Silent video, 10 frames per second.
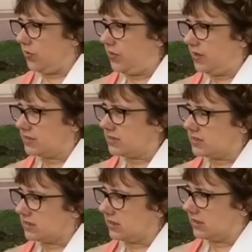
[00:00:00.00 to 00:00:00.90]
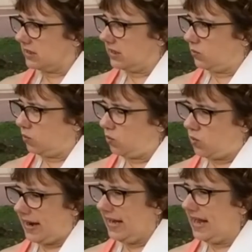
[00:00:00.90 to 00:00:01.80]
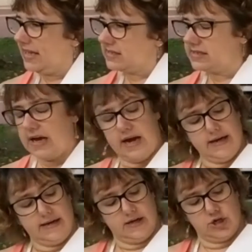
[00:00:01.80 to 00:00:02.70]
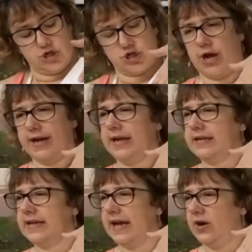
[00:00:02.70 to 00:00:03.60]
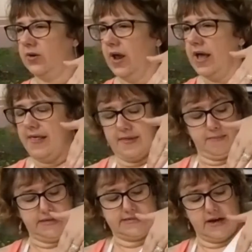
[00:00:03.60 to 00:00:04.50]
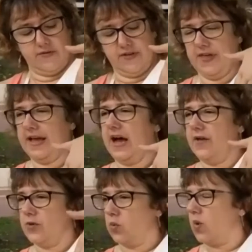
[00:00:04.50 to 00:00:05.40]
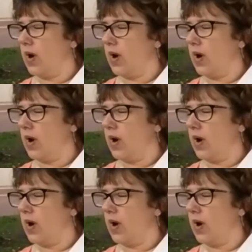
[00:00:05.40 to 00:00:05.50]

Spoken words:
this right-hand side and shining down? That means everything on the